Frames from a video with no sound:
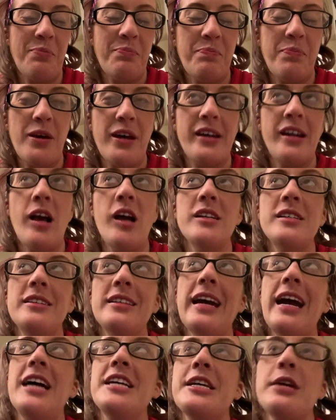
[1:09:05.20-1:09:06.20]
But
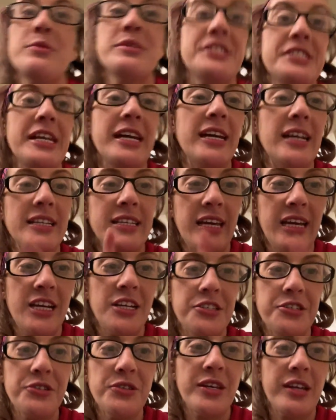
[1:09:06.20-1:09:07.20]
as I was saying, to
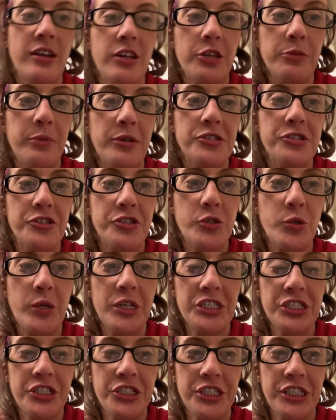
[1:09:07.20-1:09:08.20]
answer the other person's
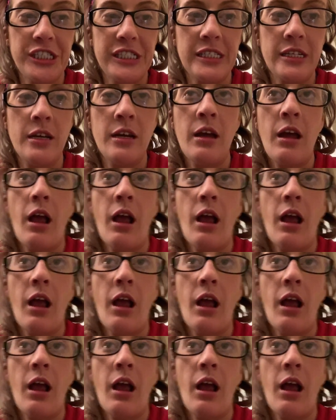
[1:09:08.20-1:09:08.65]
question,